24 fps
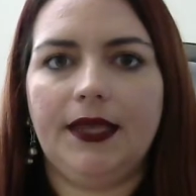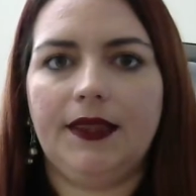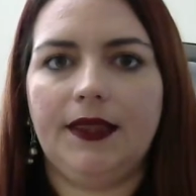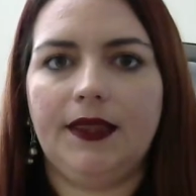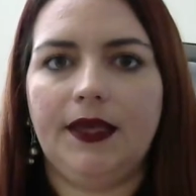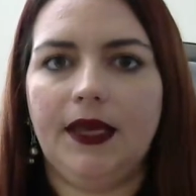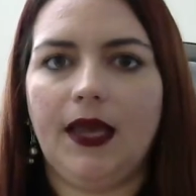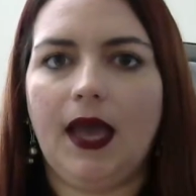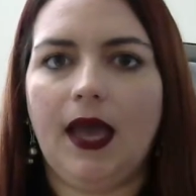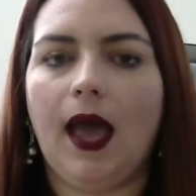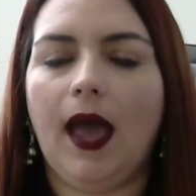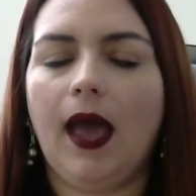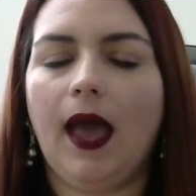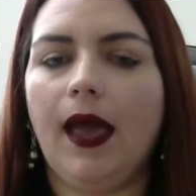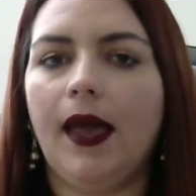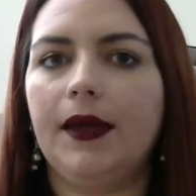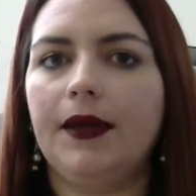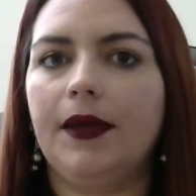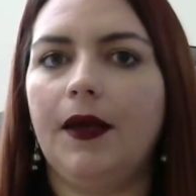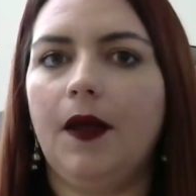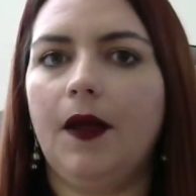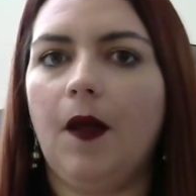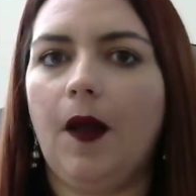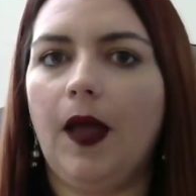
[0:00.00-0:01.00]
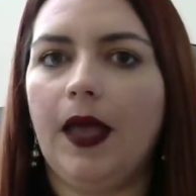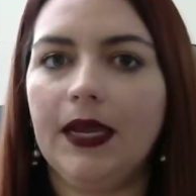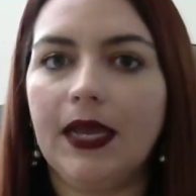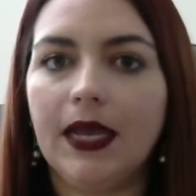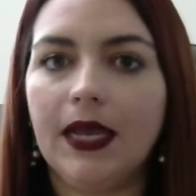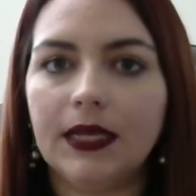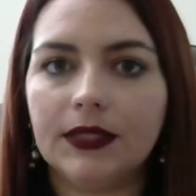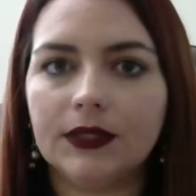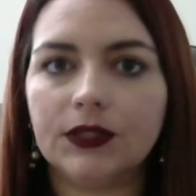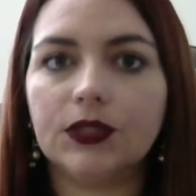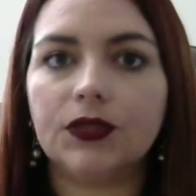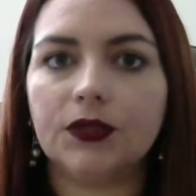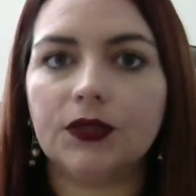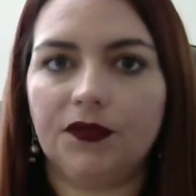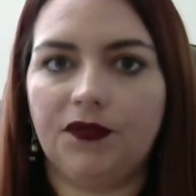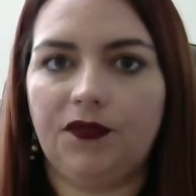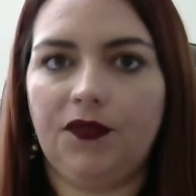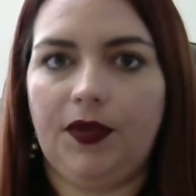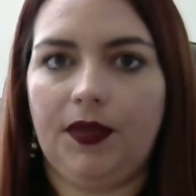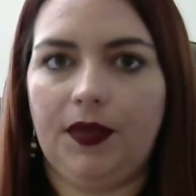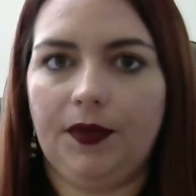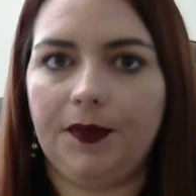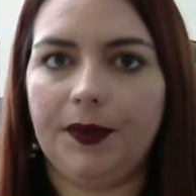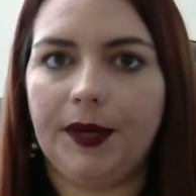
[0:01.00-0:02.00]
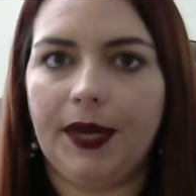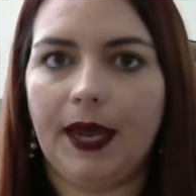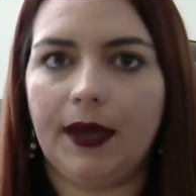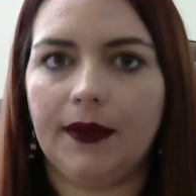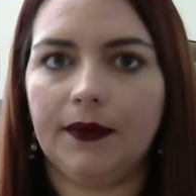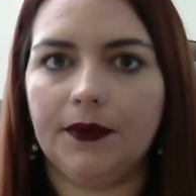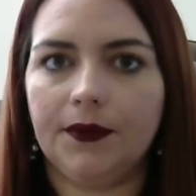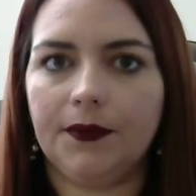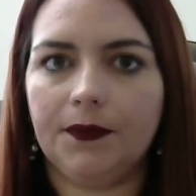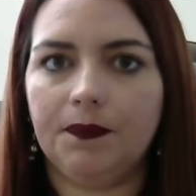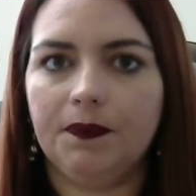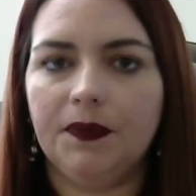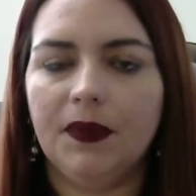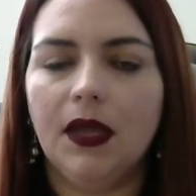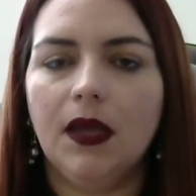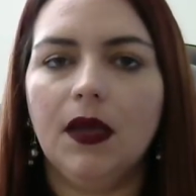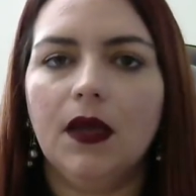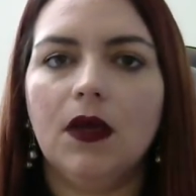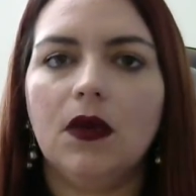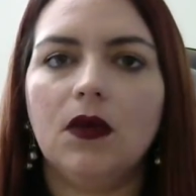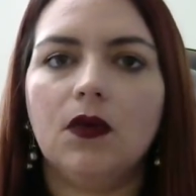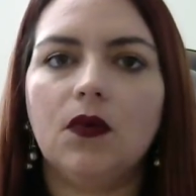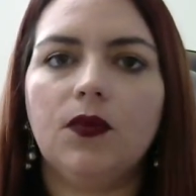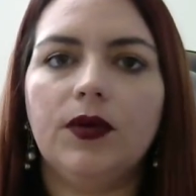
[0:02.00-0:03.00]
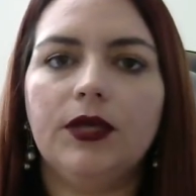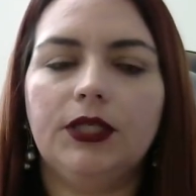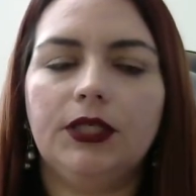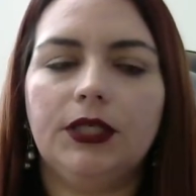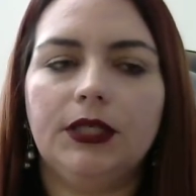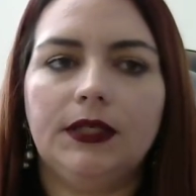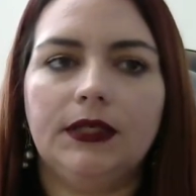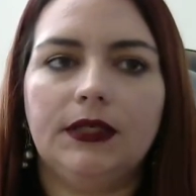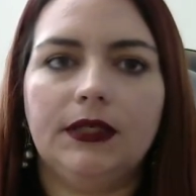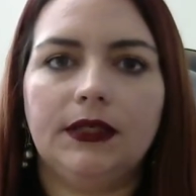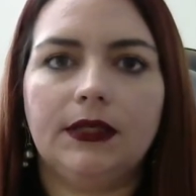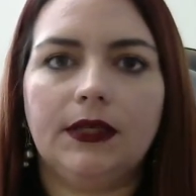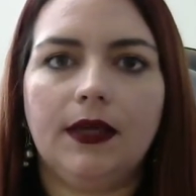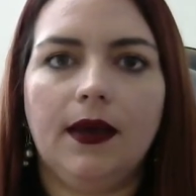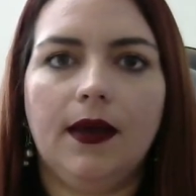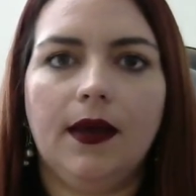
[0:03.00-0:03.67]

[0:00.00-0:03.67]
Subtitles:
they had an insert for the planner, which is